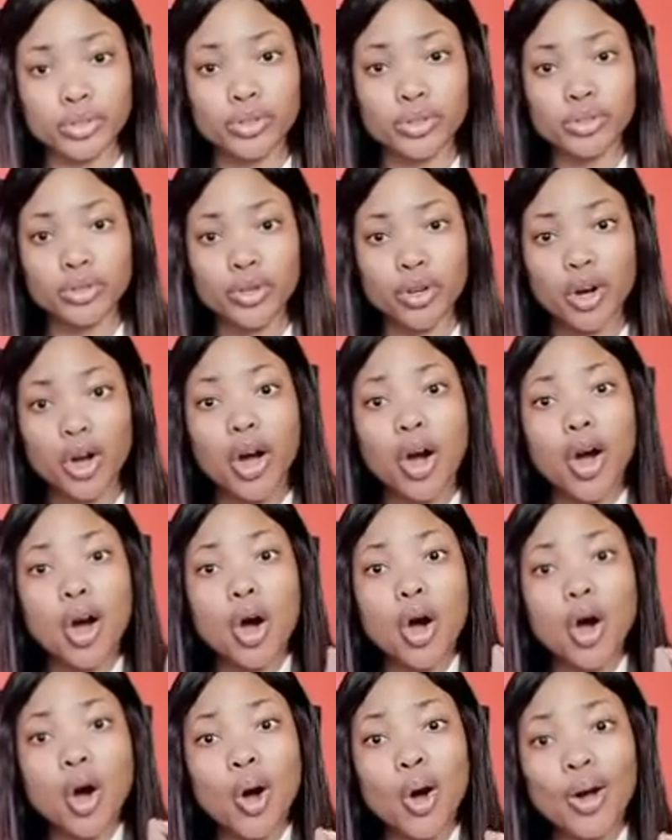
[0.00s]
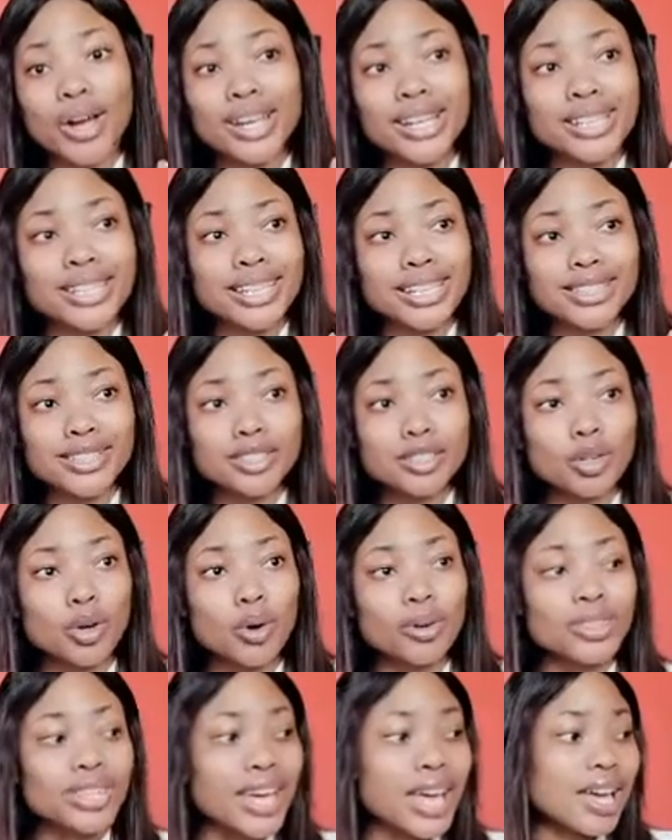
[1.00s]
you or he doesn't
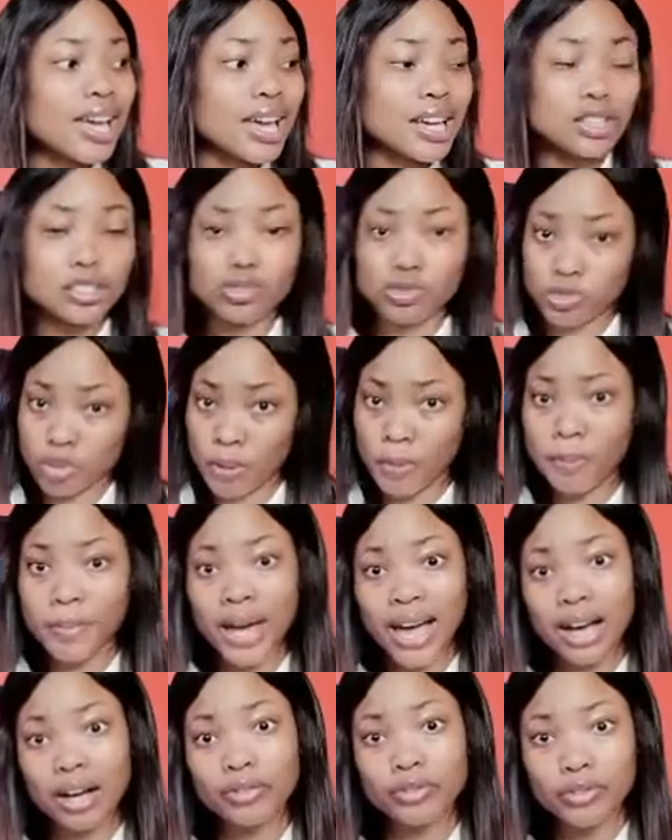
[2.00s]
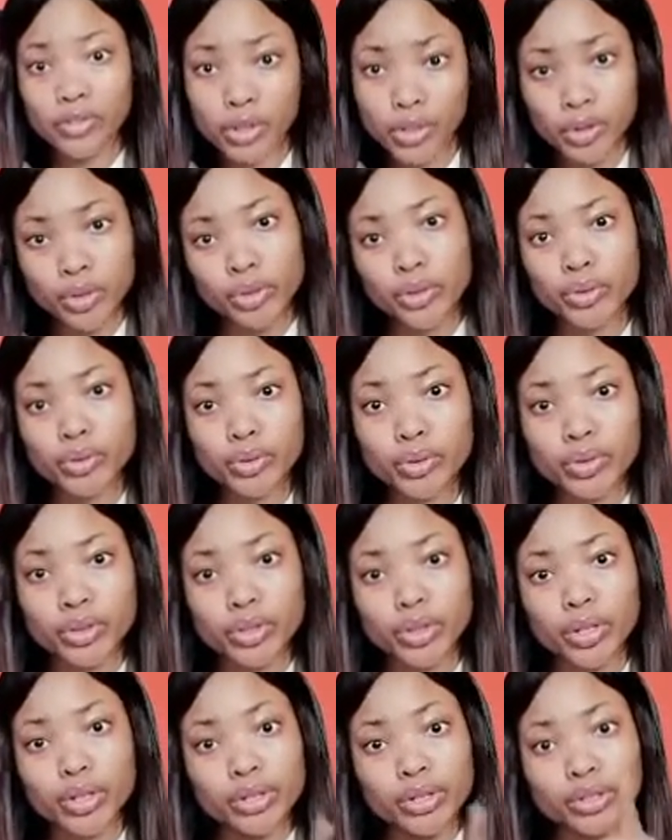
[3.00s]
go the extra mile for you,
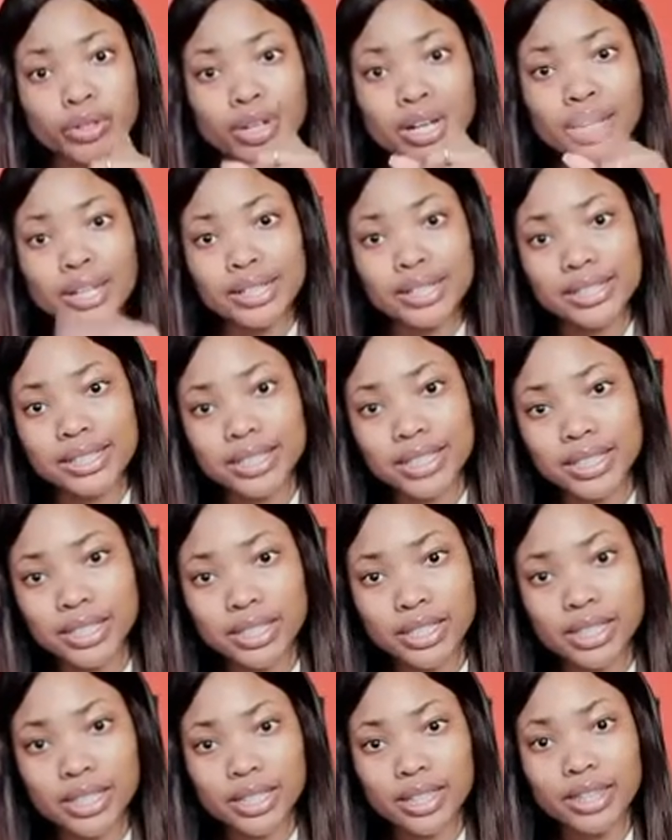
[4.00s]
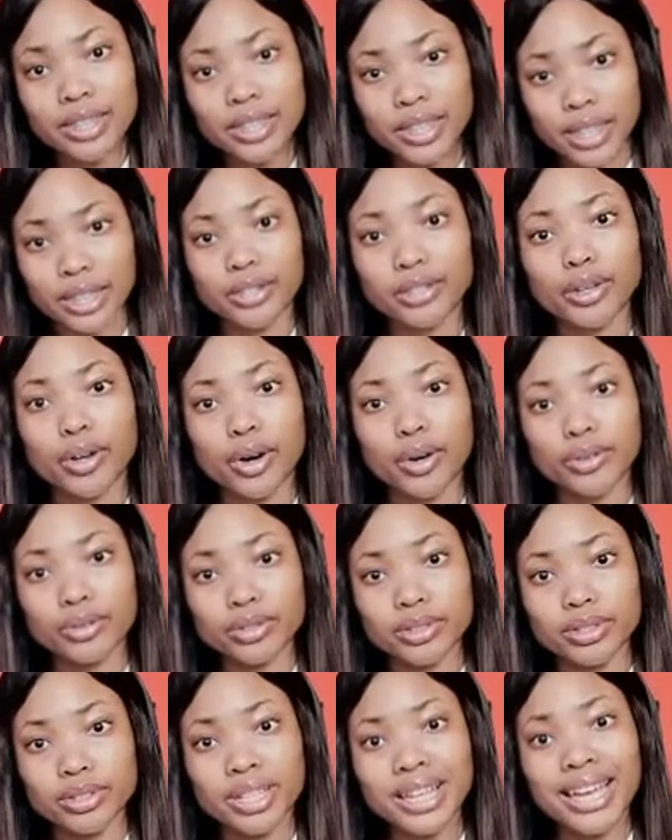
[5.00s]
you gotta ditch that
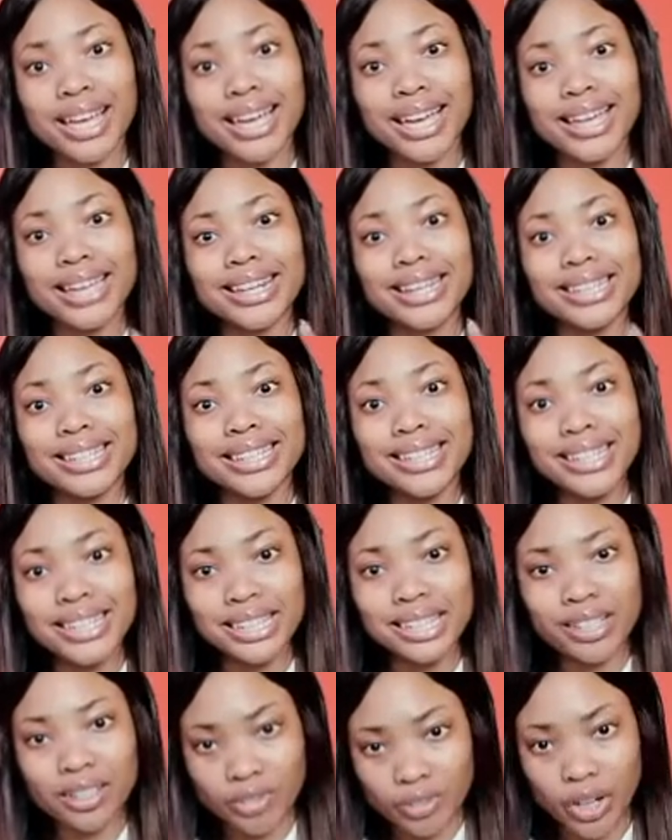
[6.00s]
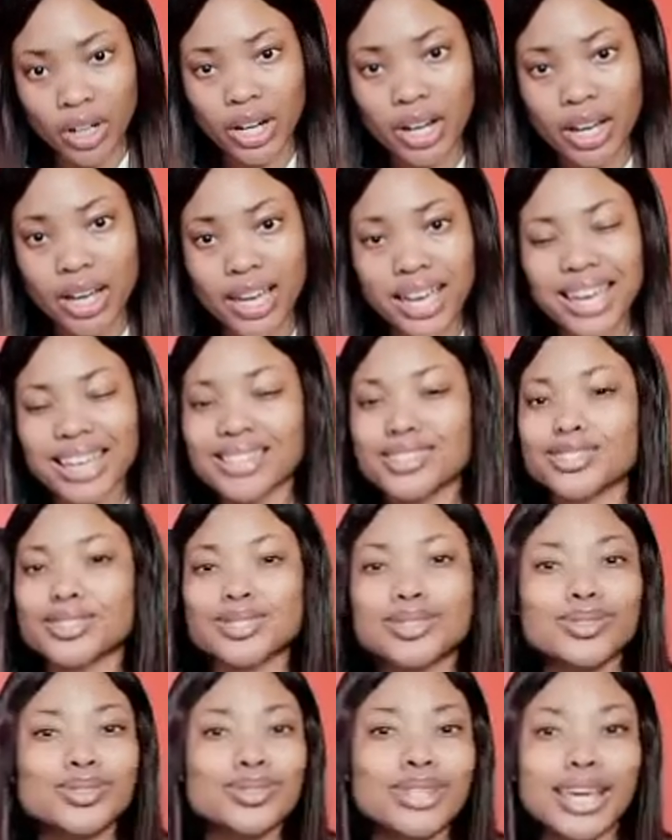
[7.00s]
ghost. Leave as
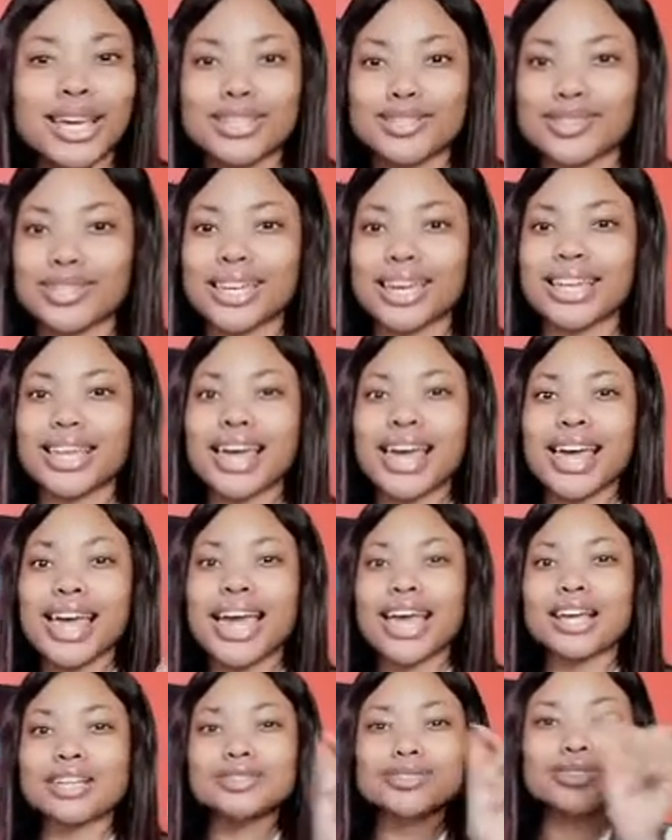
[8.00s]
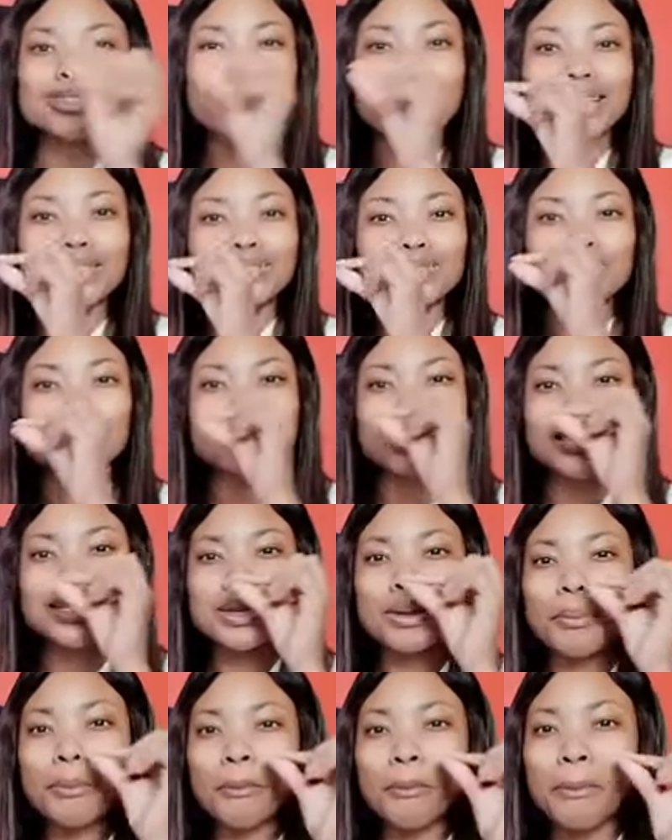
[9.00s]
soon as you can. As soon as you
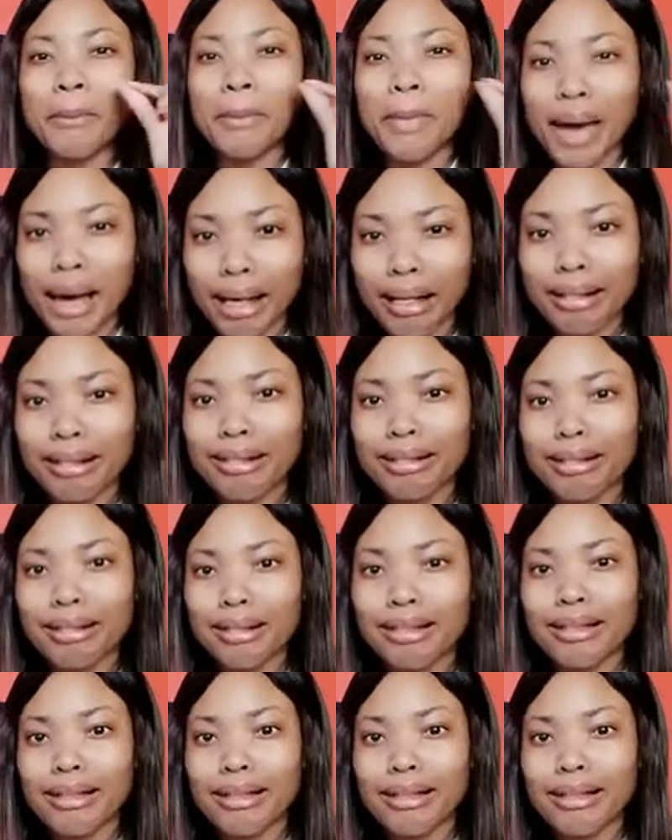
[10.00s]
smell